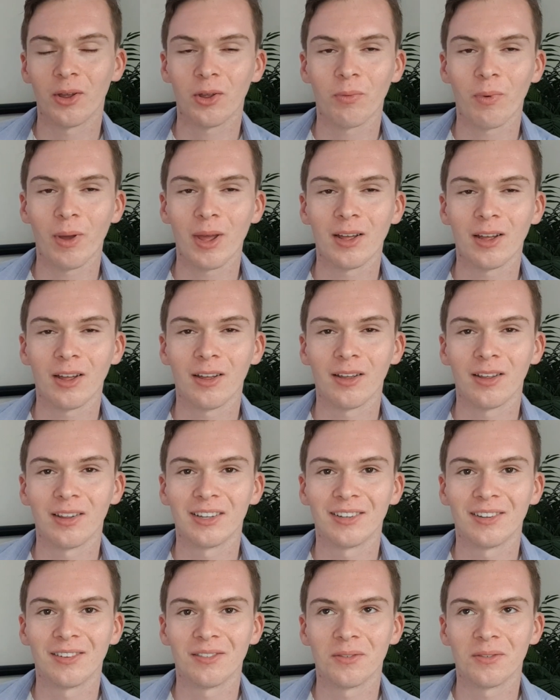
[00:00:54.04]
quite a
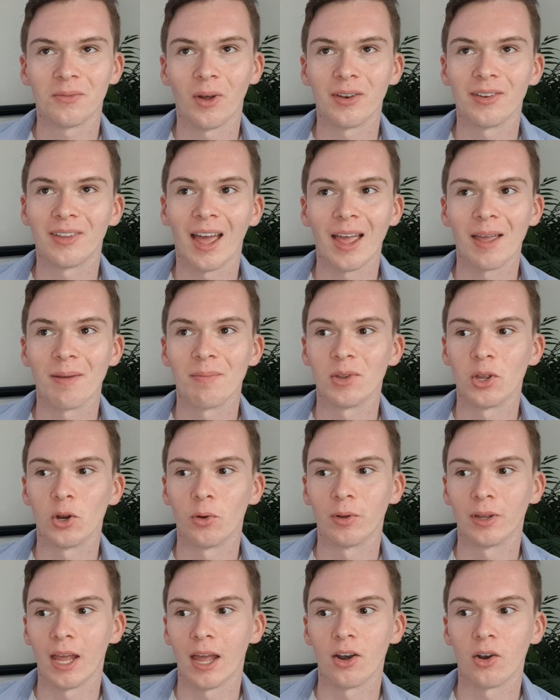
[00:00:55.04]
fun time, you
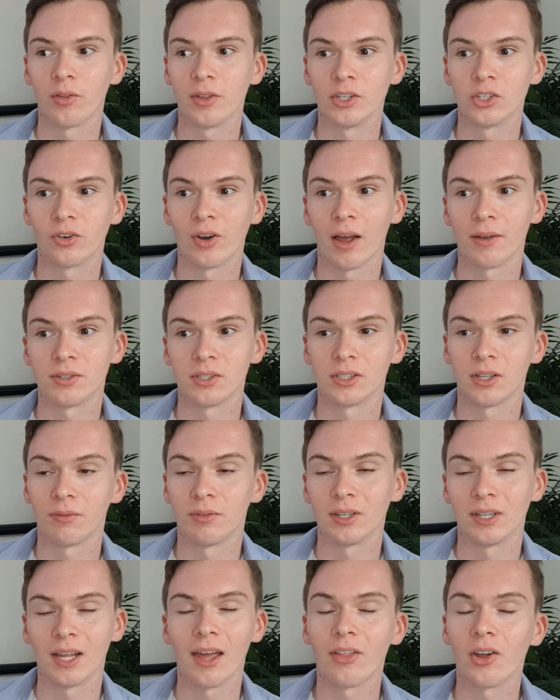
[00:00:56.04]
know, getting all these graphs and
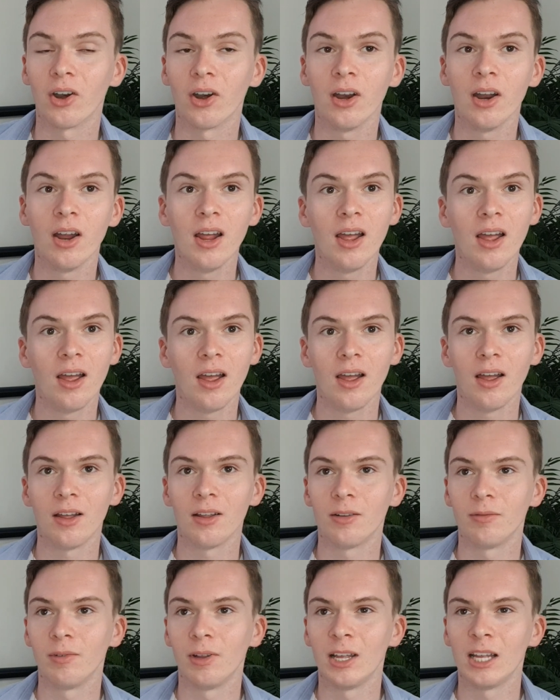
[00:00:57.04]
stuff together.
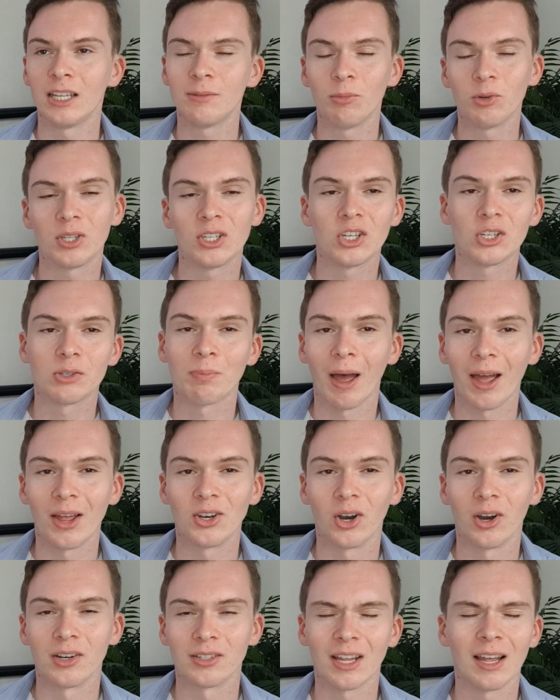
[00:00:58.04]
It's mostly just pie
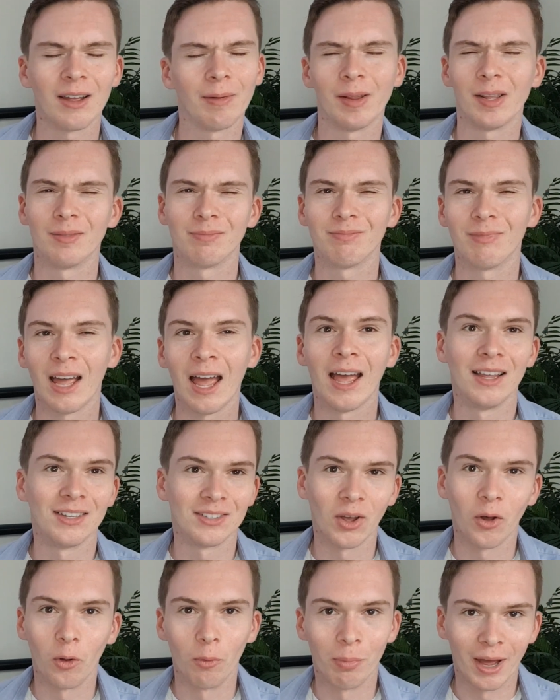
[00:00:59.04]
charts. I mean, it
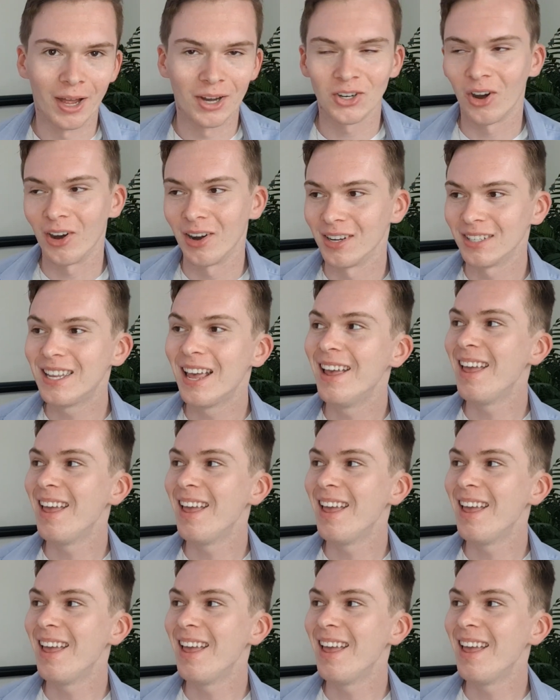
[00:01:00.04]
is all pie charts.